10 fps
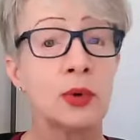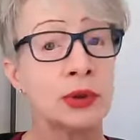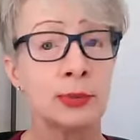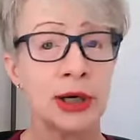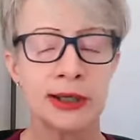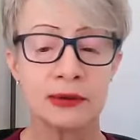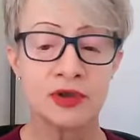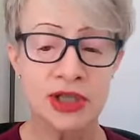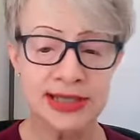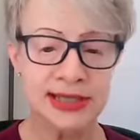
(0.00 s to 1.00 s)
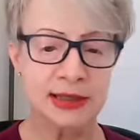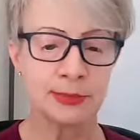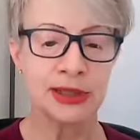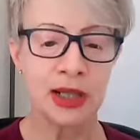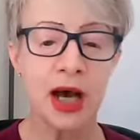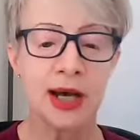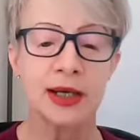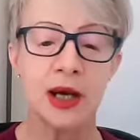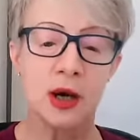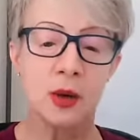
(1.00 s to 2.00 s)
where the body of Jesus had been
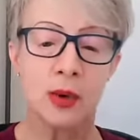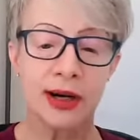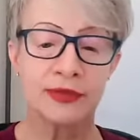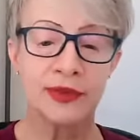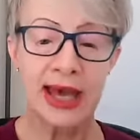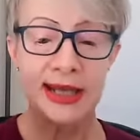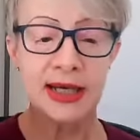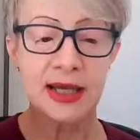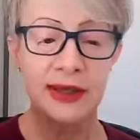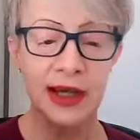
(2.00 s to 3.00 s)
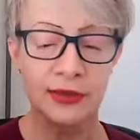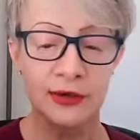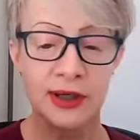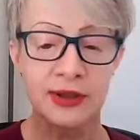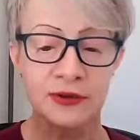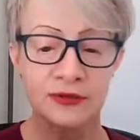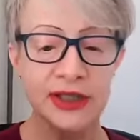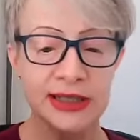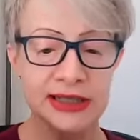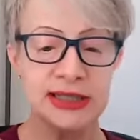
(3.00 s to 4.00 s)
lying, one at the head and the other at the
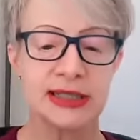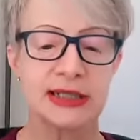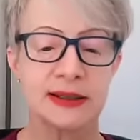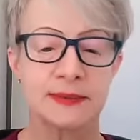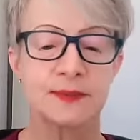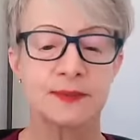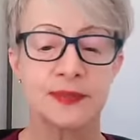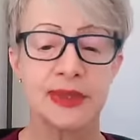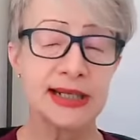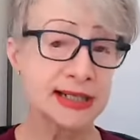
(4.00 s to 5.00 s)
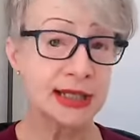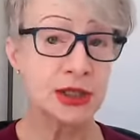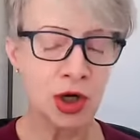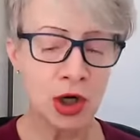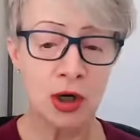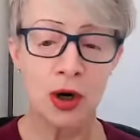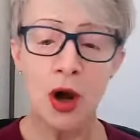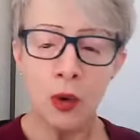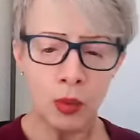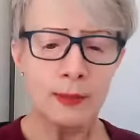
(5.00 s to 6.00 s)
feet. They said to her,
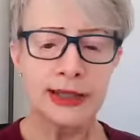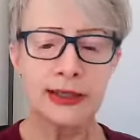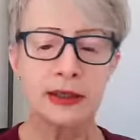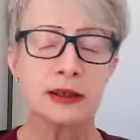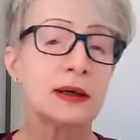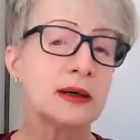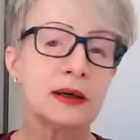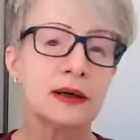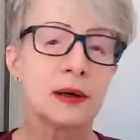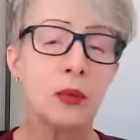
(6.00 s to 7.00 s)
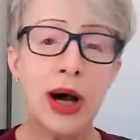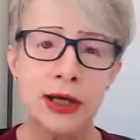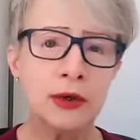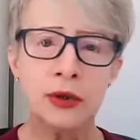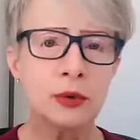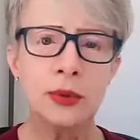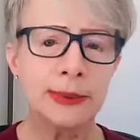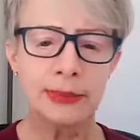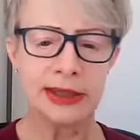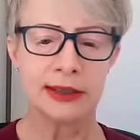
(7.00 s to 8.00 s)
"Woman, why are you
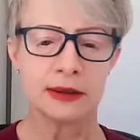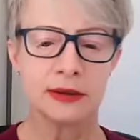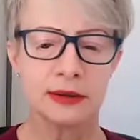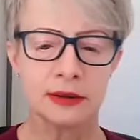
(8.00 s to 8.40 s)
weeping?"